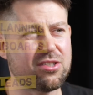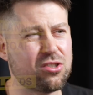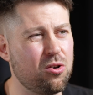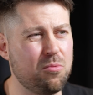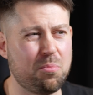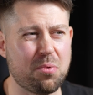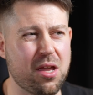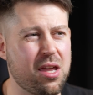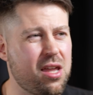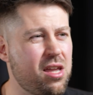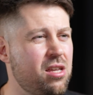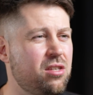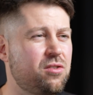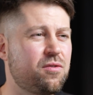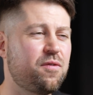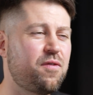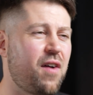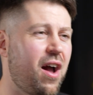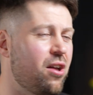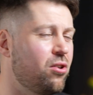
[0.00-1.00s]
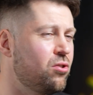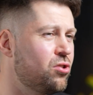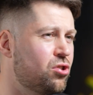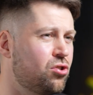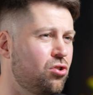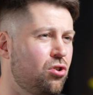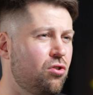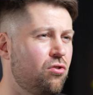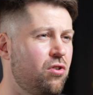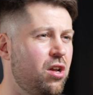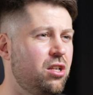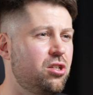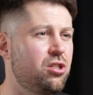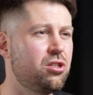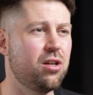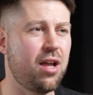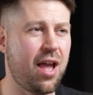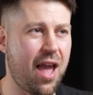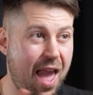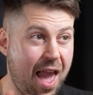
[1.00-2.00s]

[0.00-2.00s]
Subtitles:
SOPs, file storage.